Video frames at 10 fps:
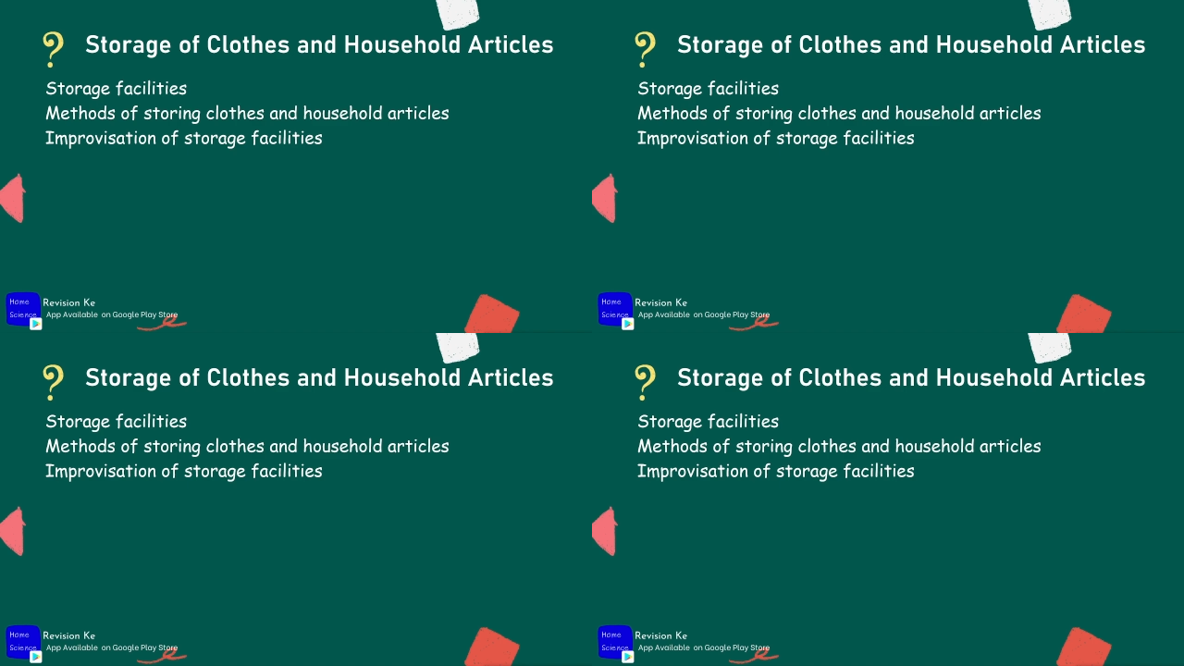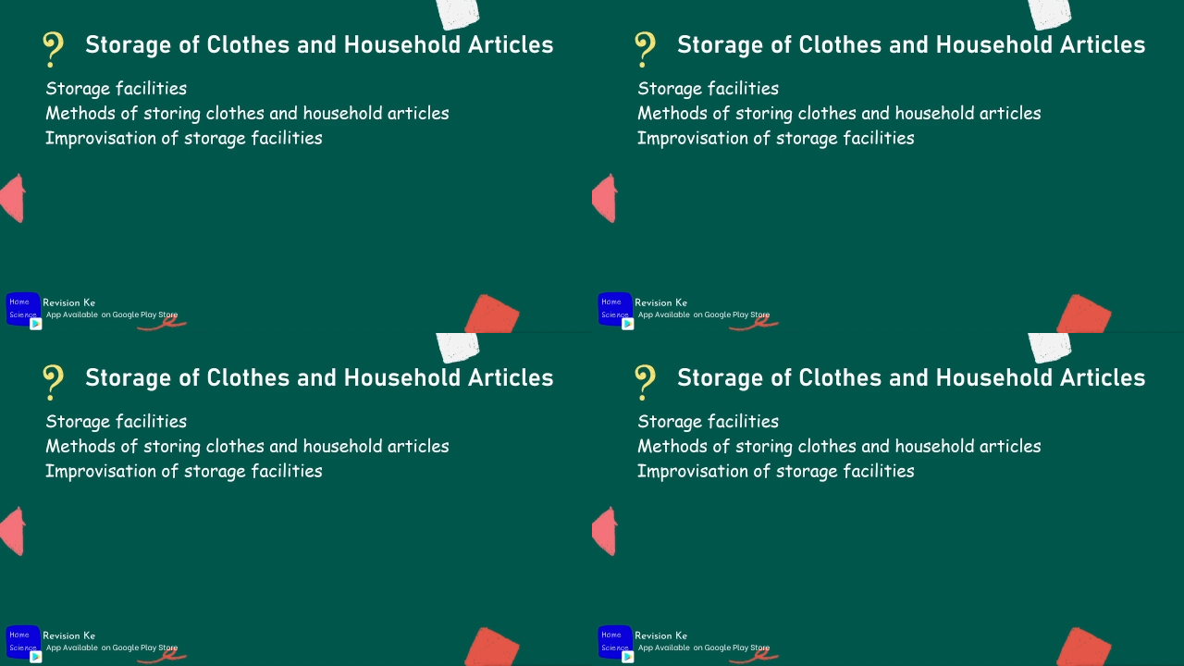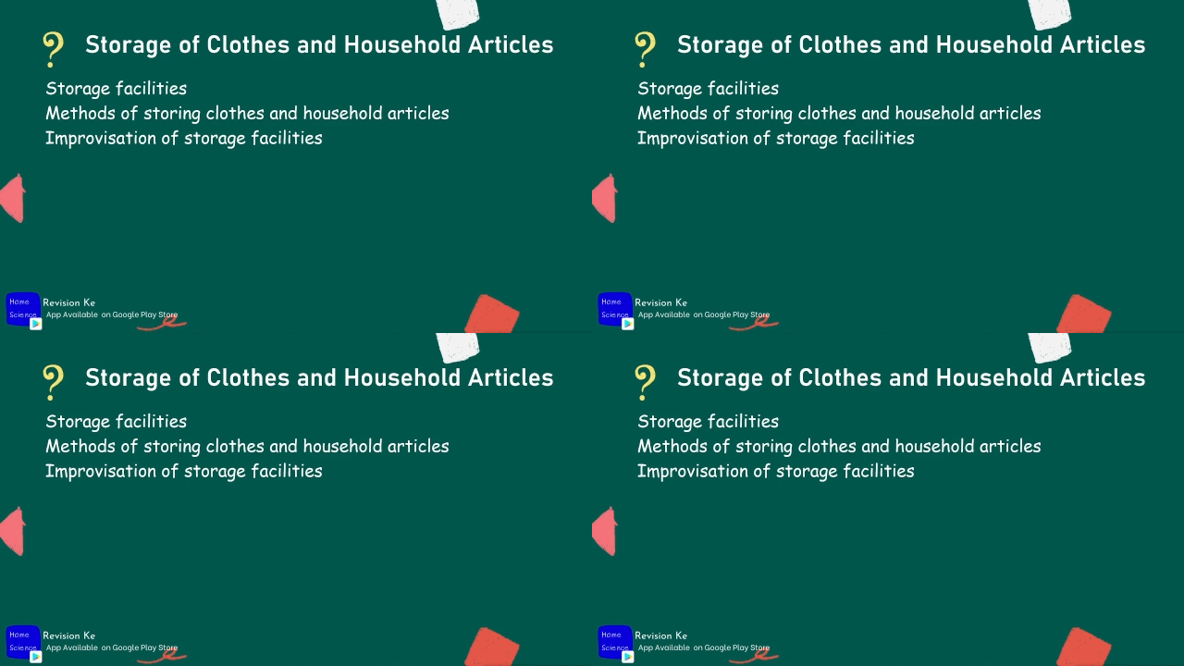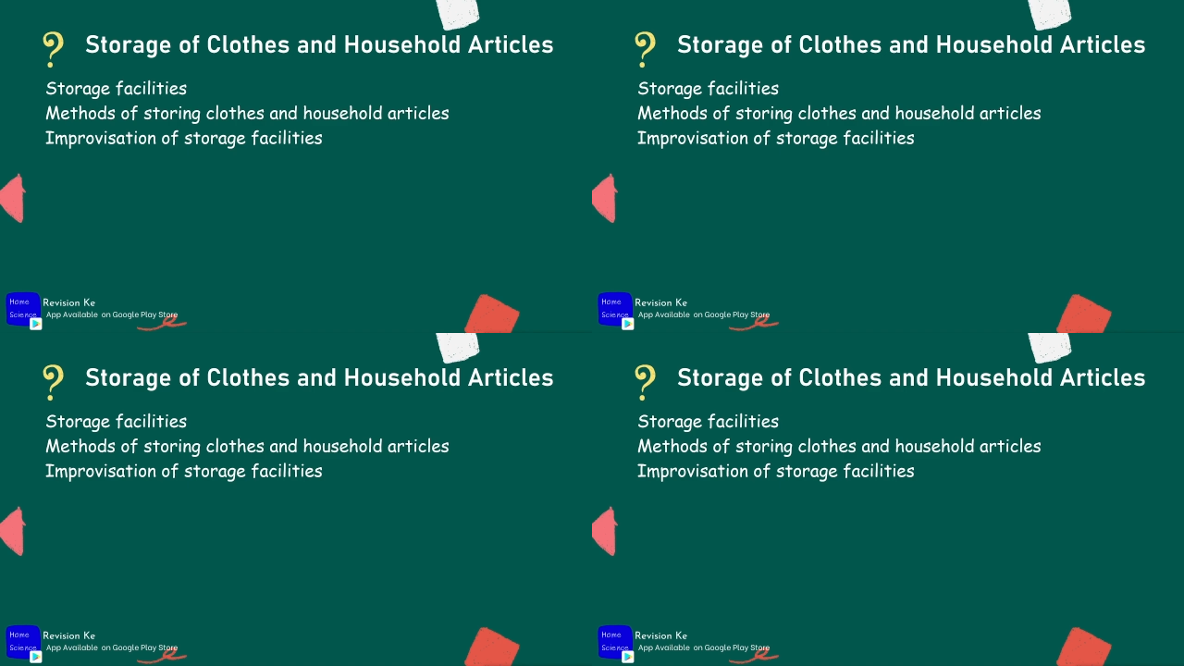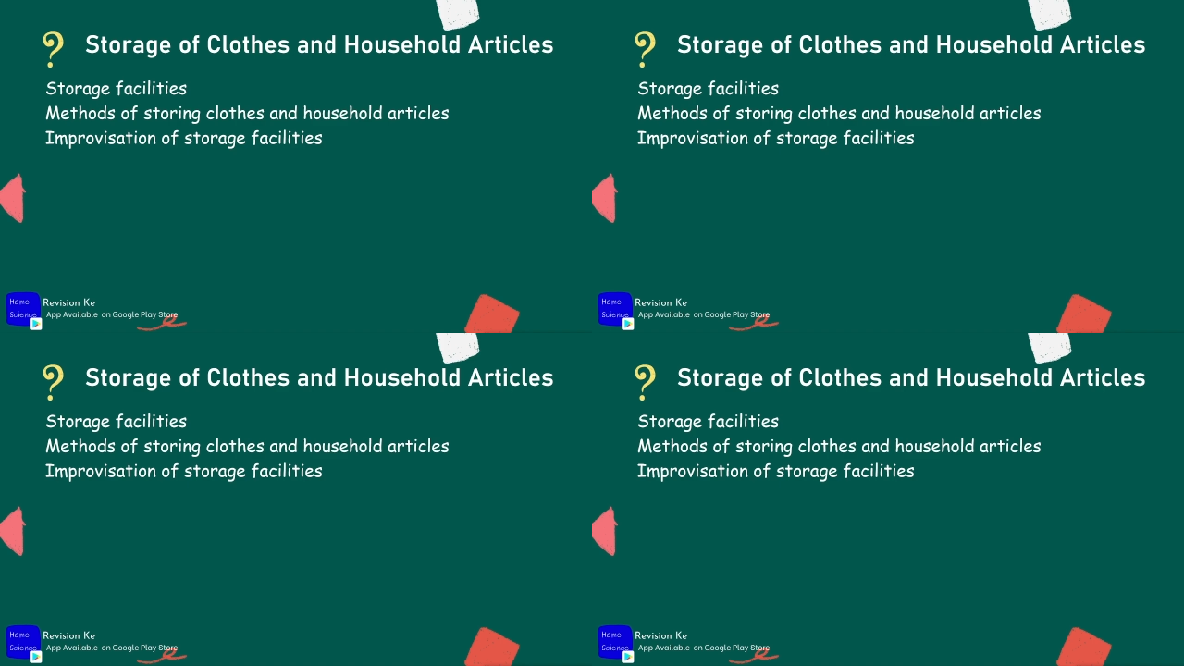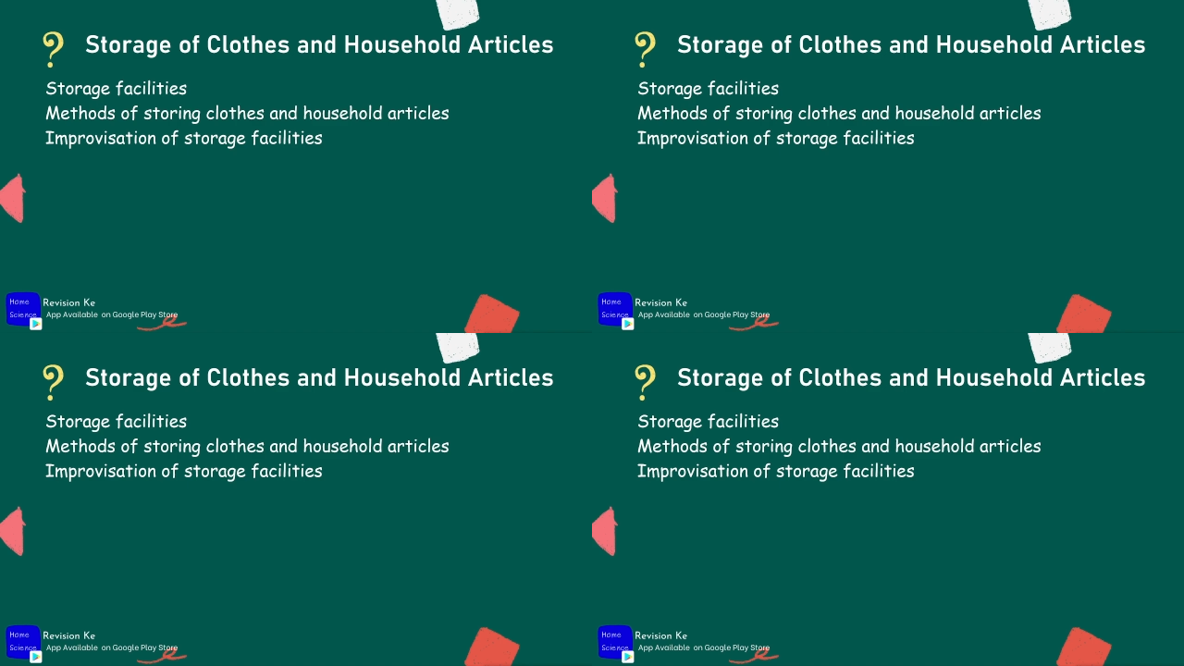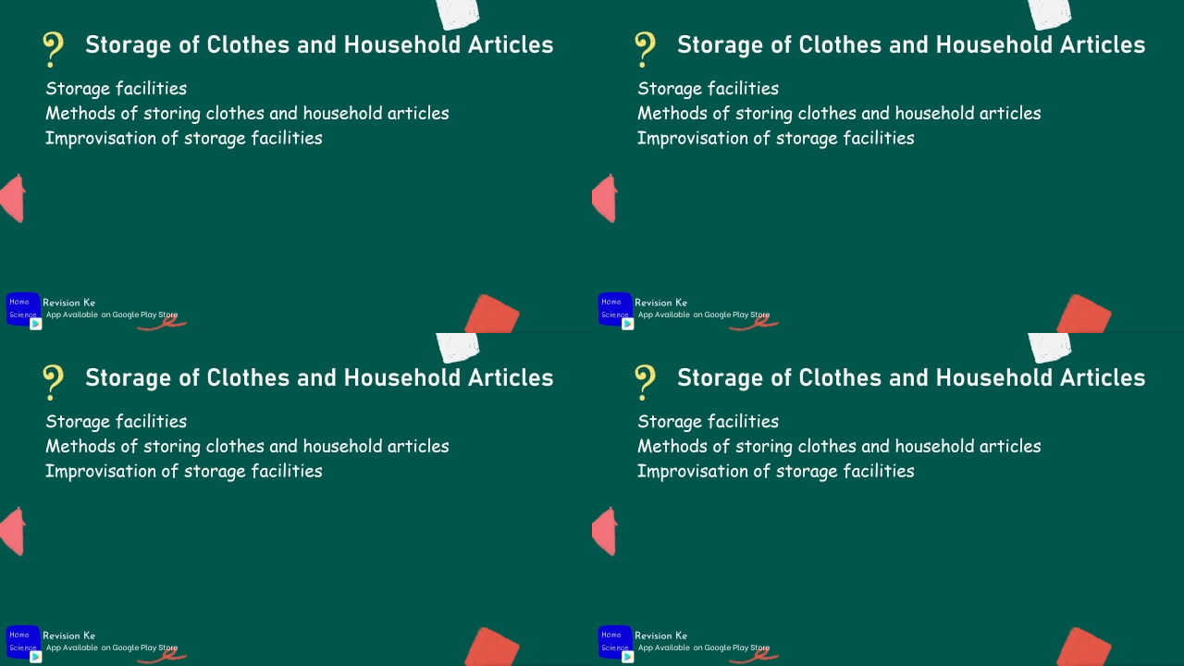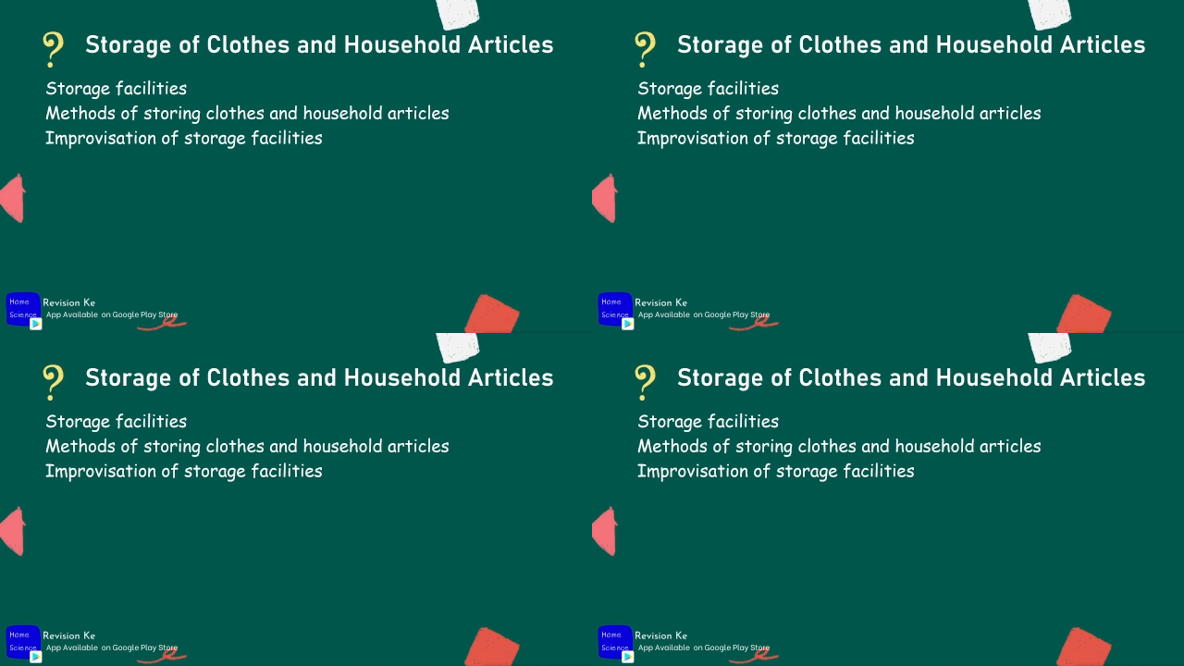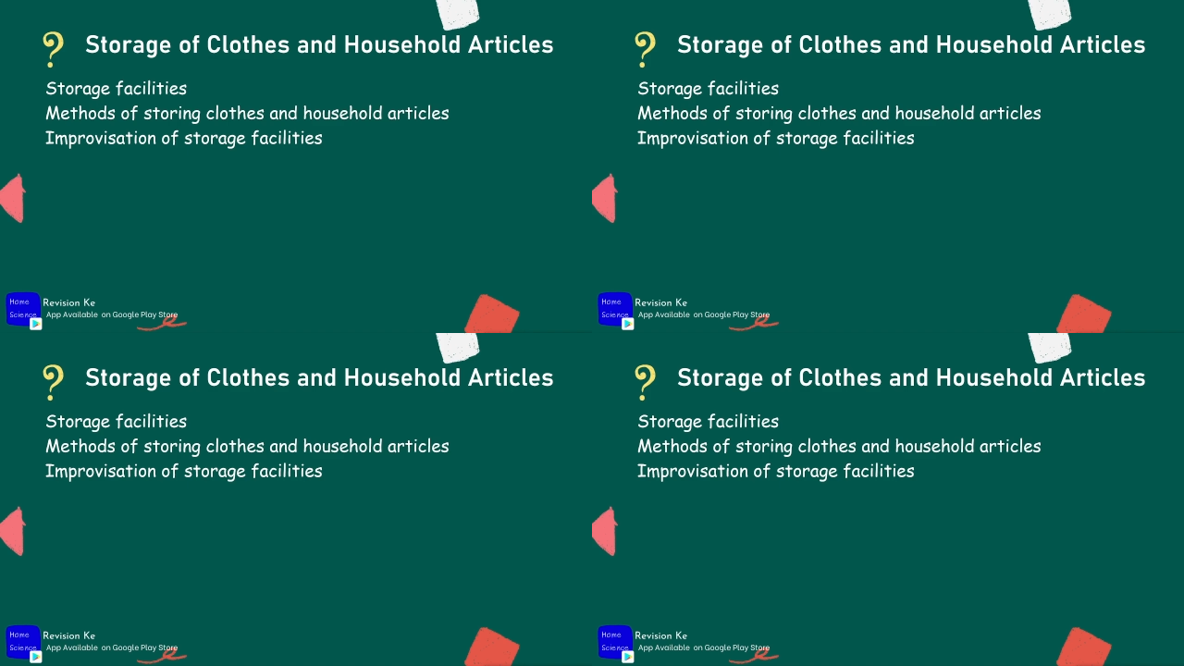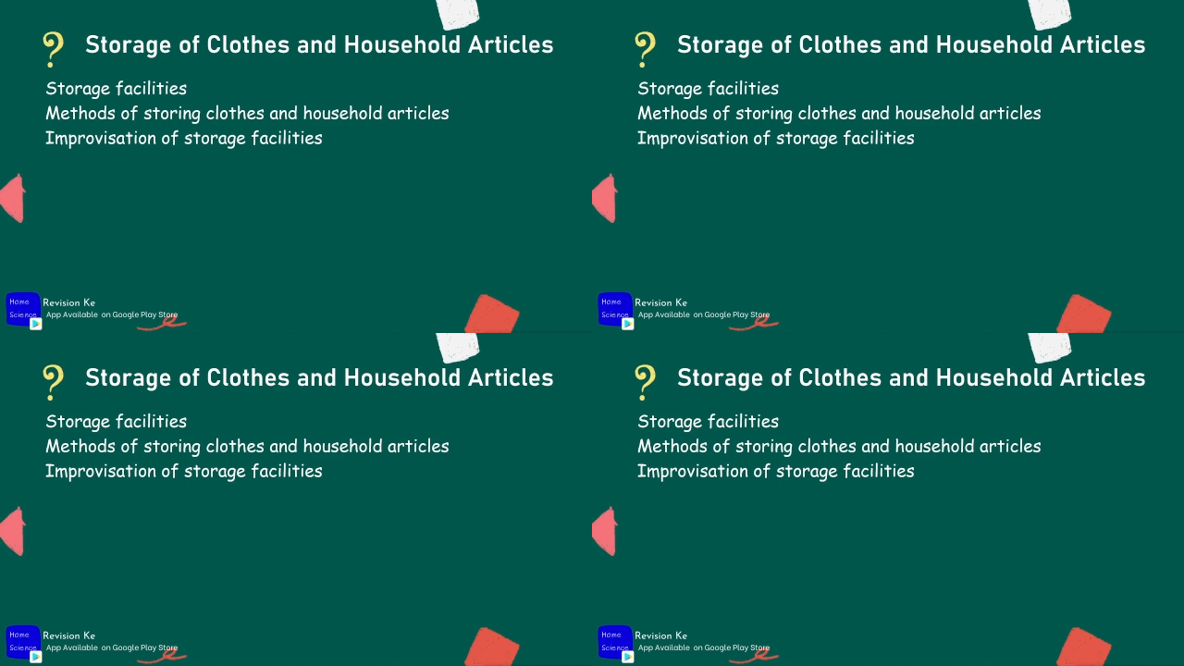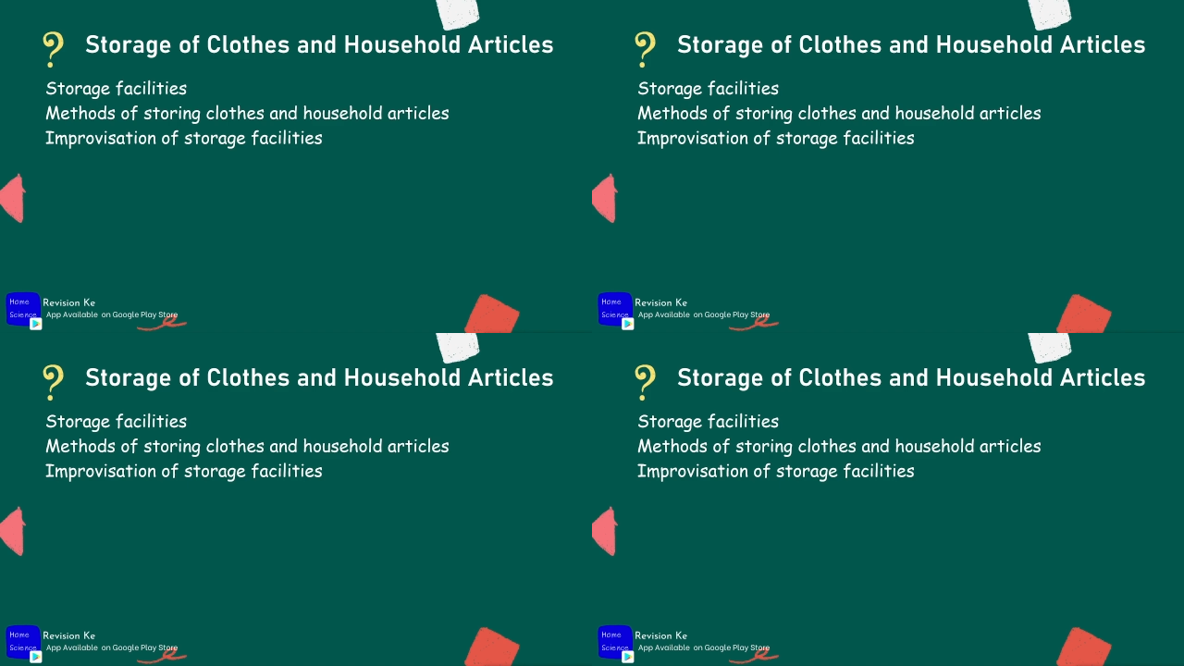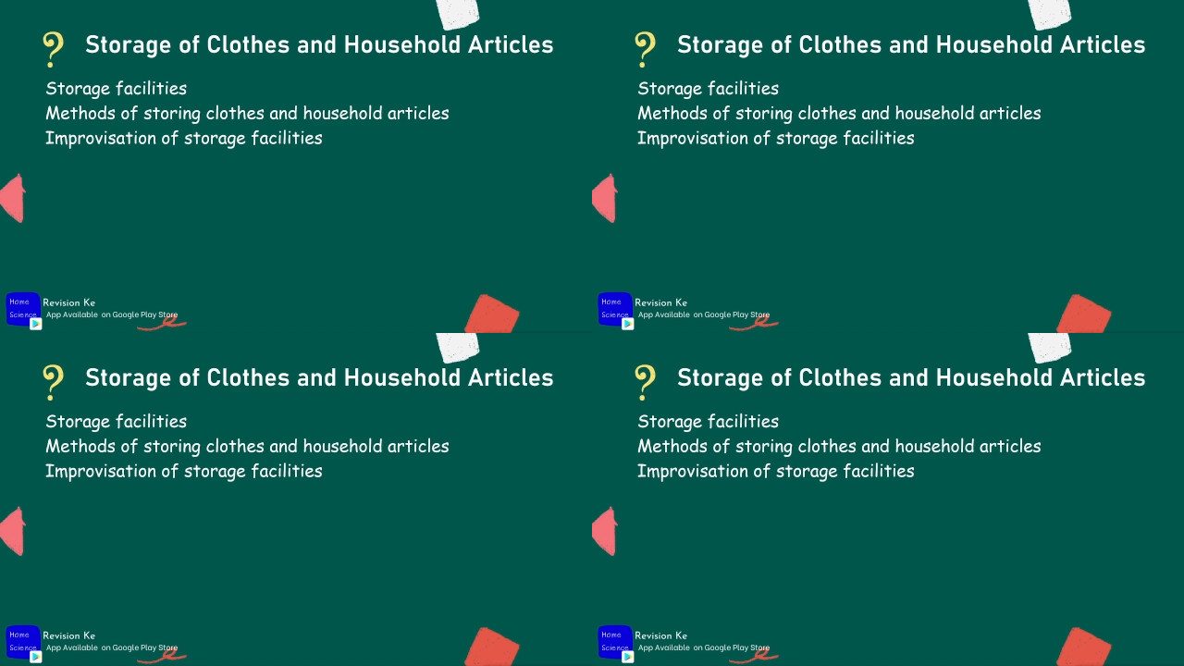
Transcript: No face is visible, so there are no lips to read.